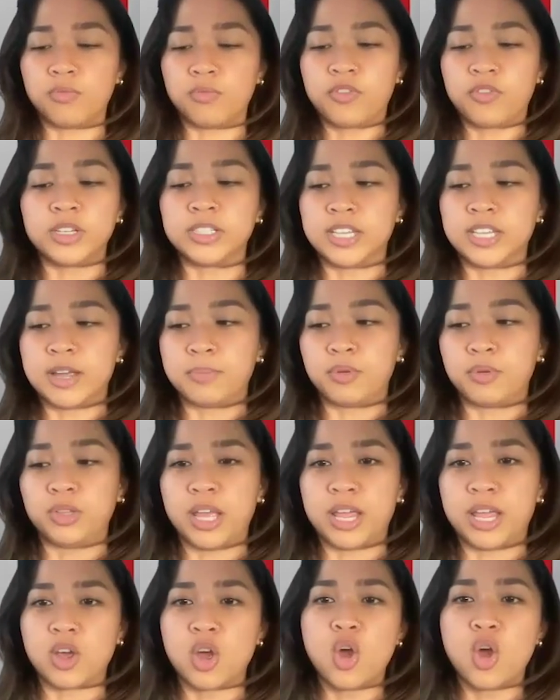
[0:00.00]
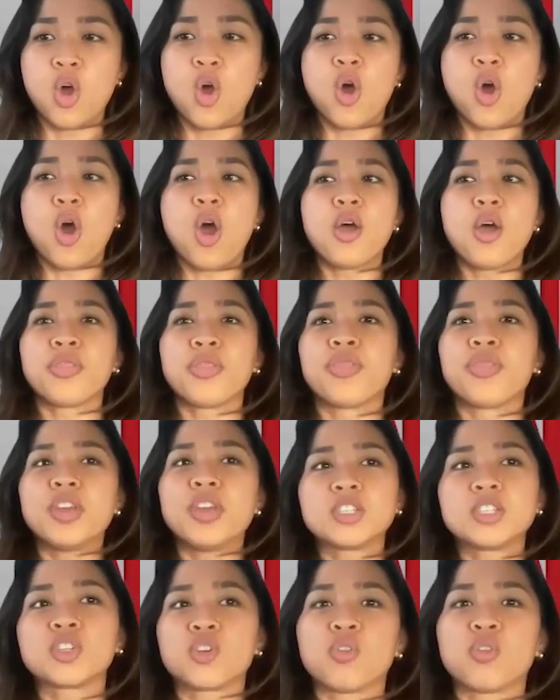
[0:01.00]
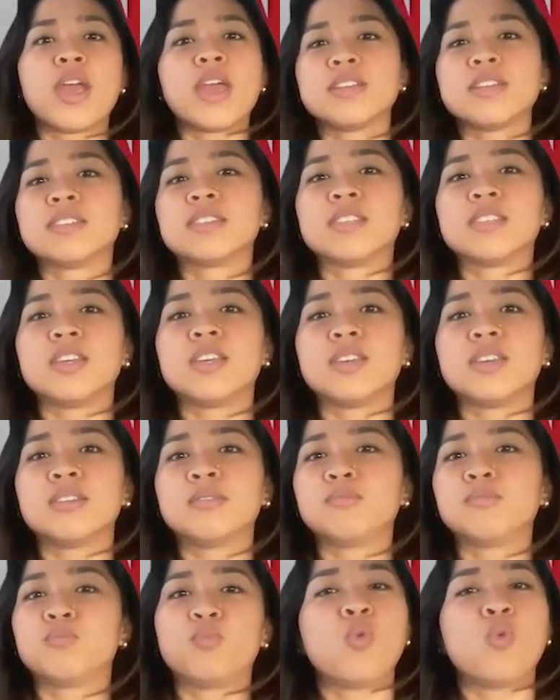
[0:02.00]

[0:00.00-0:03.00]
for example, like this crazy